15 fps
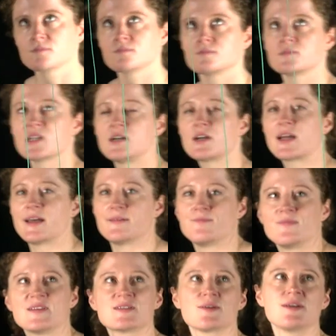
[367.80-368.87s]
Okay,
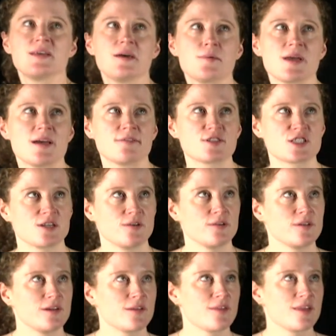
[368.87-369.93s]
so here we have shown
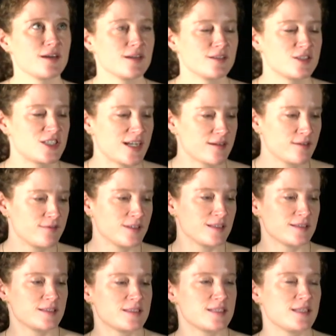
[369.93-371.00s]
the general
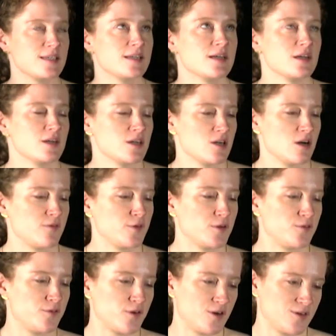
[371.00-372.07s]
validity of
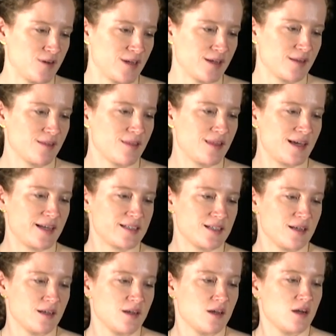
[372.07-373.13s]
inferring that
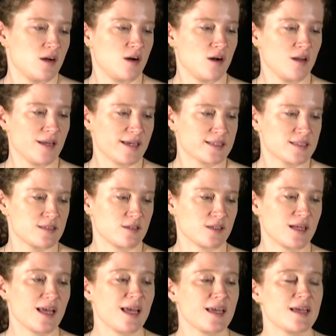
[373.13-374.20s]
all x
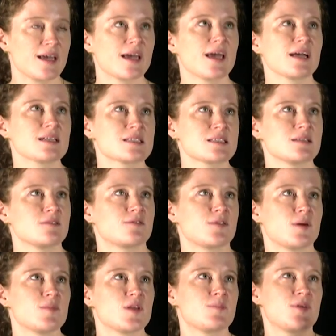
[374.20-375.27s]
not ax
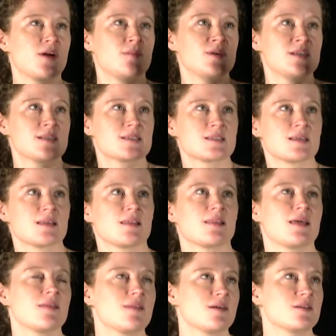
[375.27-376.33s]
from the premise
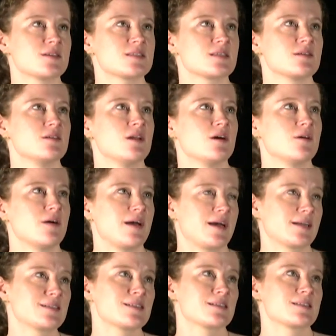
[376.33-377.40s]
that there is no
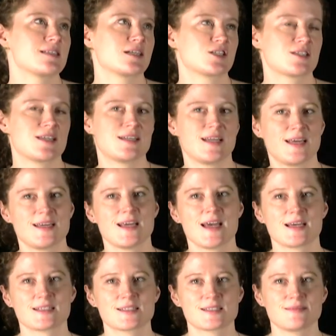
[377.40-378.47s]
x such that ax.